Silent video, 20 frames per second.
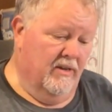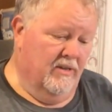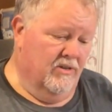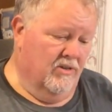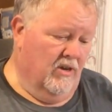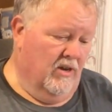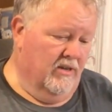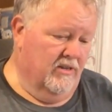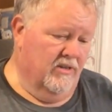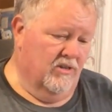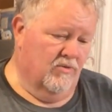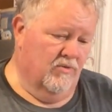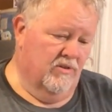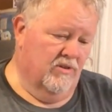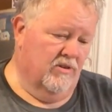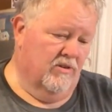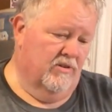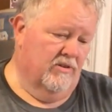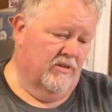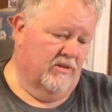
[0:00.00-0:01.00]
So I just want
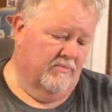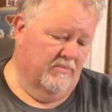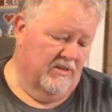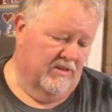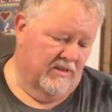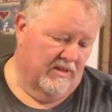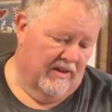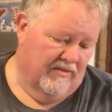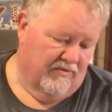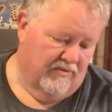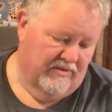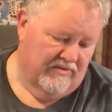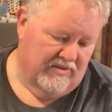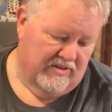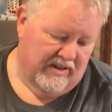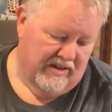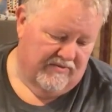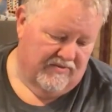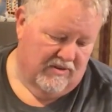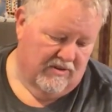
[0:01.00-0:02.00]
to show you some of the stuff we've
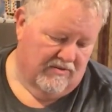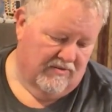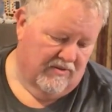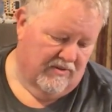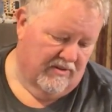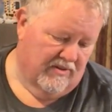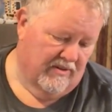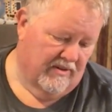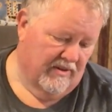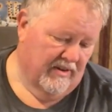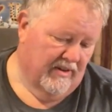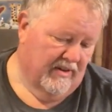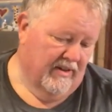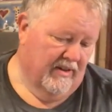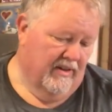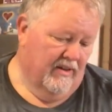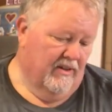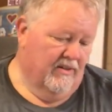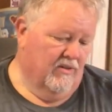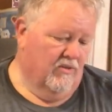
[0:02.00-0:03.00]
saved over
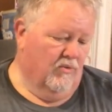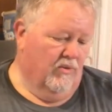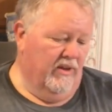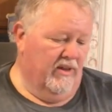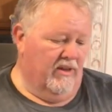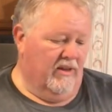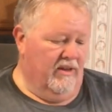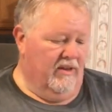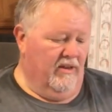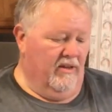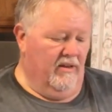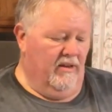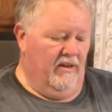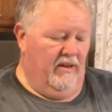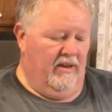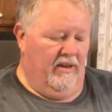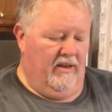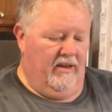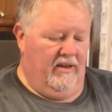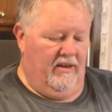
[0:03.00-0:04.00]
the weekend,
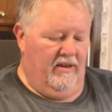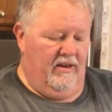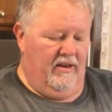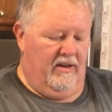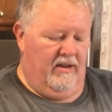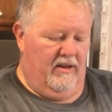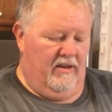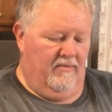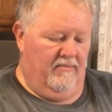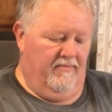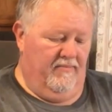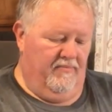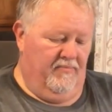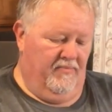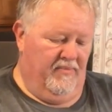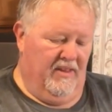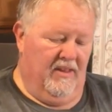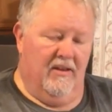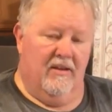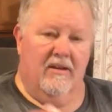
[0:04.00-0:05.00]
and
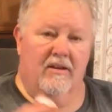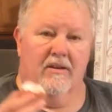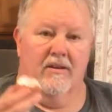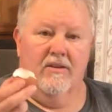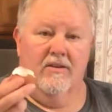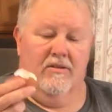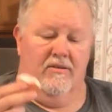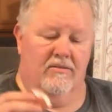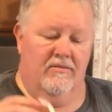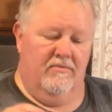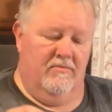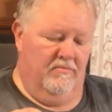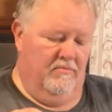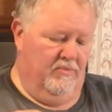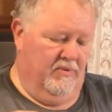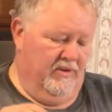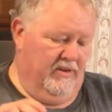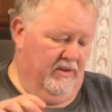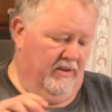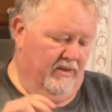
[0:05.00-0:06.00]
you
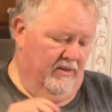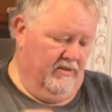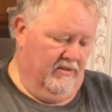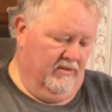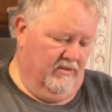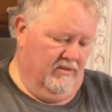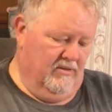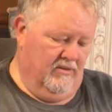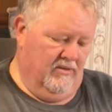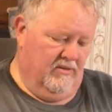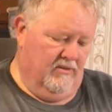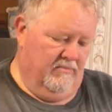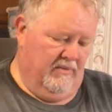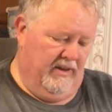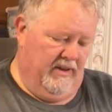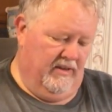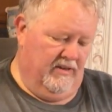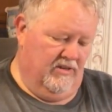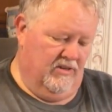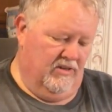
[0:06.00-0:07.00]
put in some
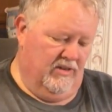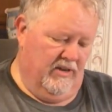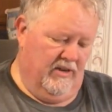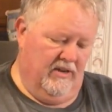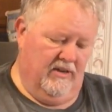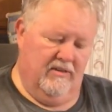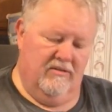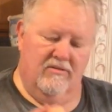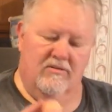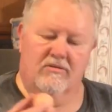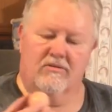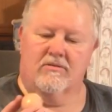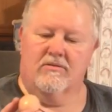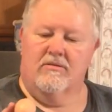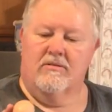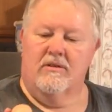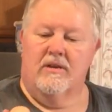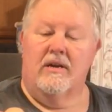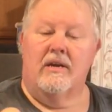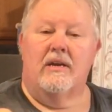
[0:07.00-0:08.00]
eggshells
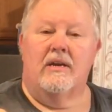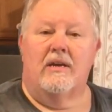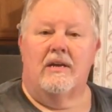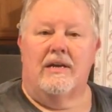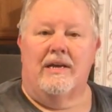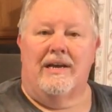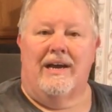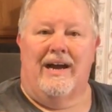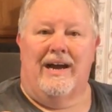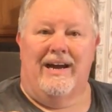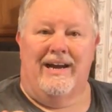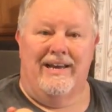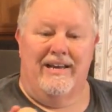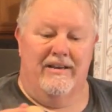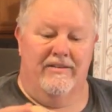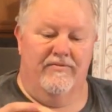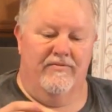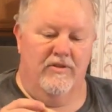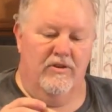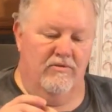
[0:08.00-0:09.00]
or eye
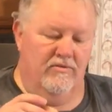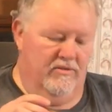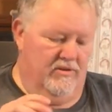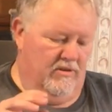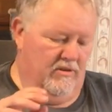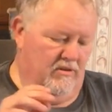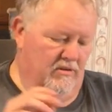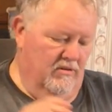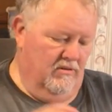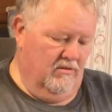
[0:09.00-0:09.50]
of newt,